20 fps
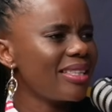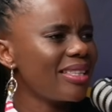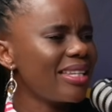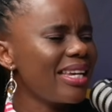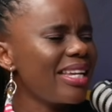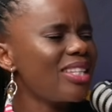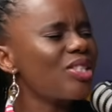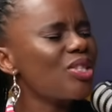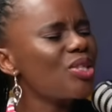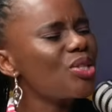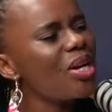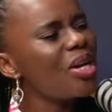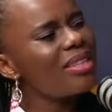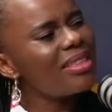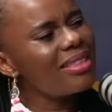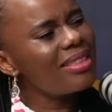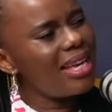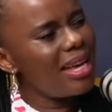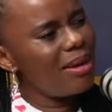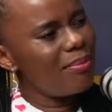it's not
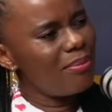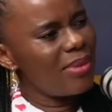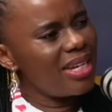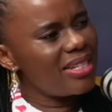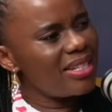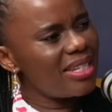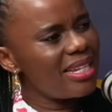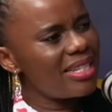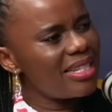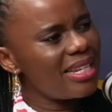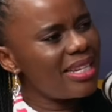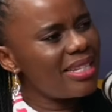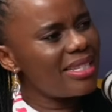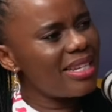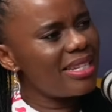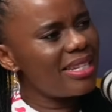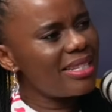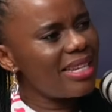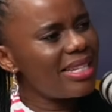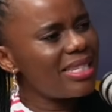them it's it's it's
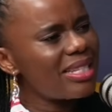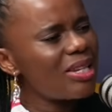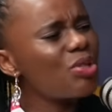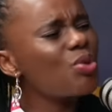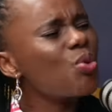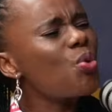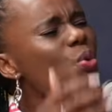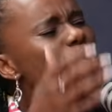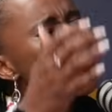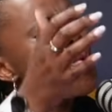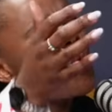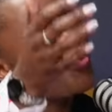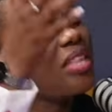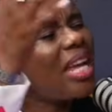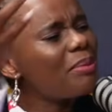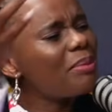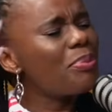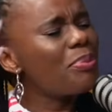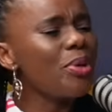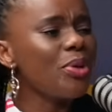it's it's, it's who
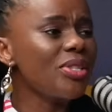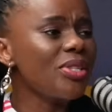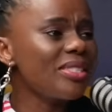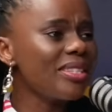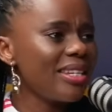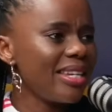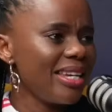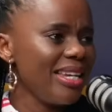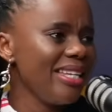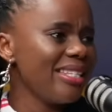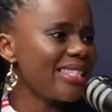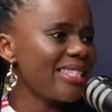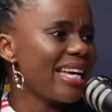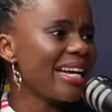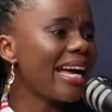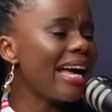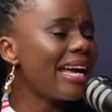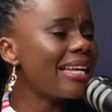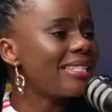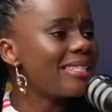that person is like
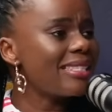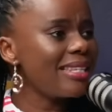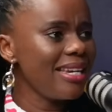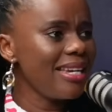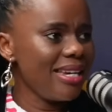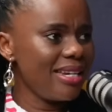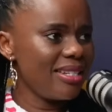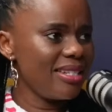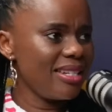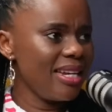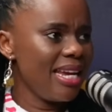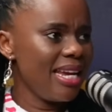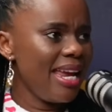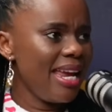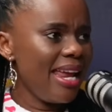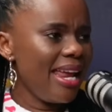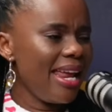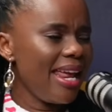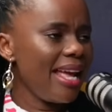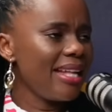i said
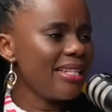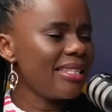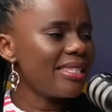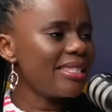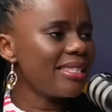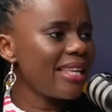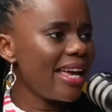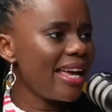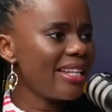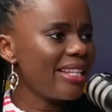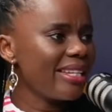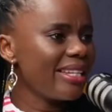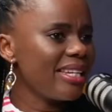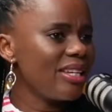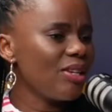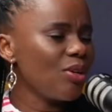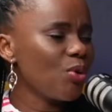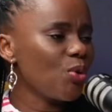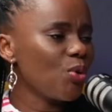and sadly